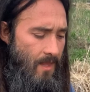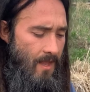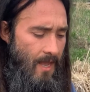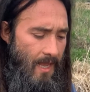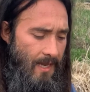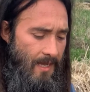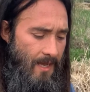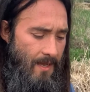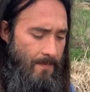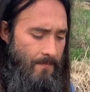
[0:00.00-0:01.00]
And
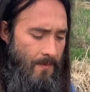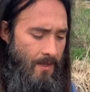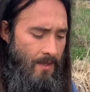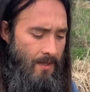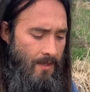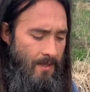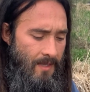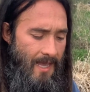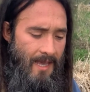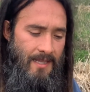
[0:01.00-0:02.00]
um,
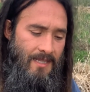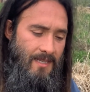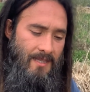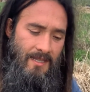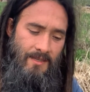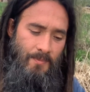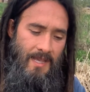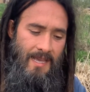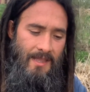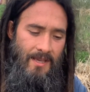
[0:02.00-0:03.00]
yeah, this this
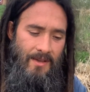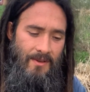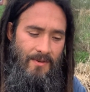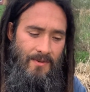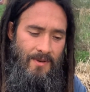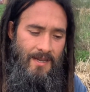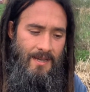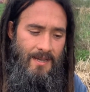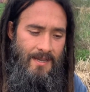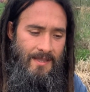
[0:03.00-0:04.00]
plant though,
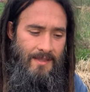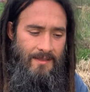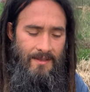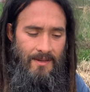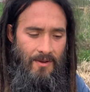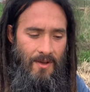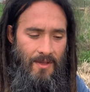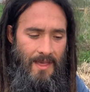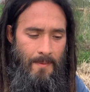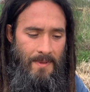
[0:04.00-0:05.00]
uh, you know, all
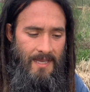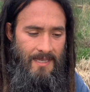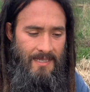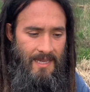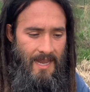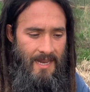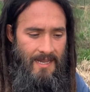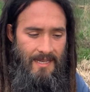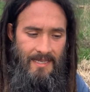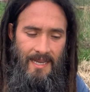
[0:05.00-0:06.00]
that being said,
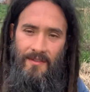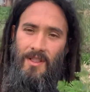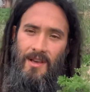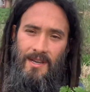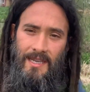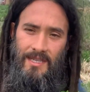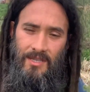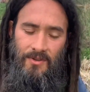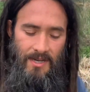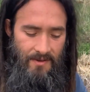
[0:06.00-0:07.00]
it does have a long
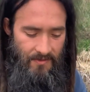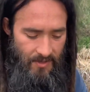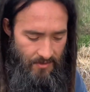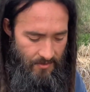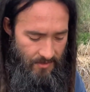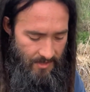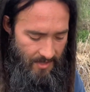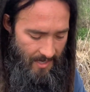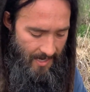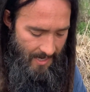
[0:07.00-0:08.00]
history of use
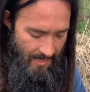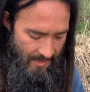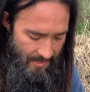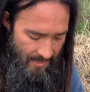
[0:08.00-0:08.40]
and